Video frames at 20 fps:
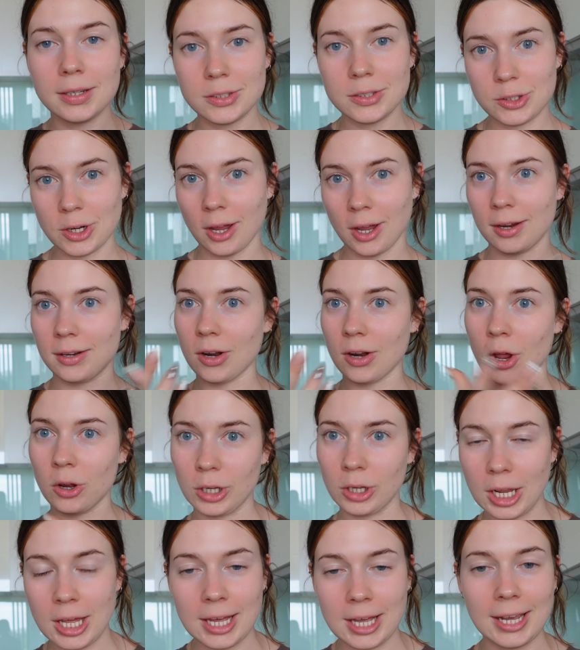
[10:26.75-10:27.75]
done
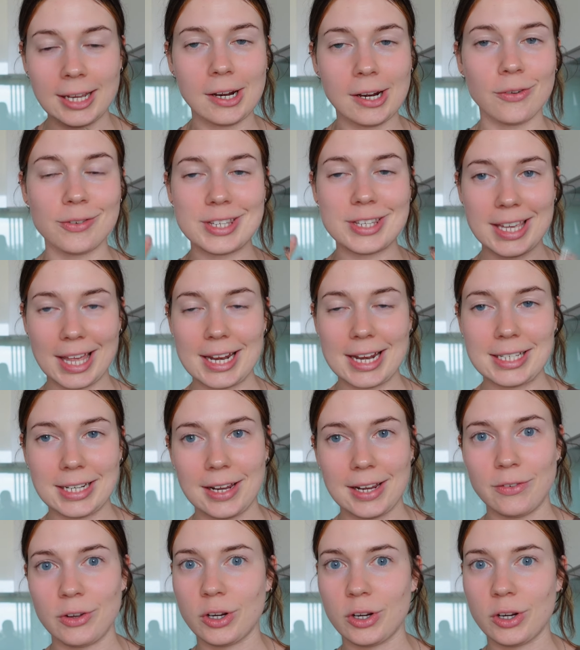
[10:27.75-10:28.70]
online, obviously get delivered,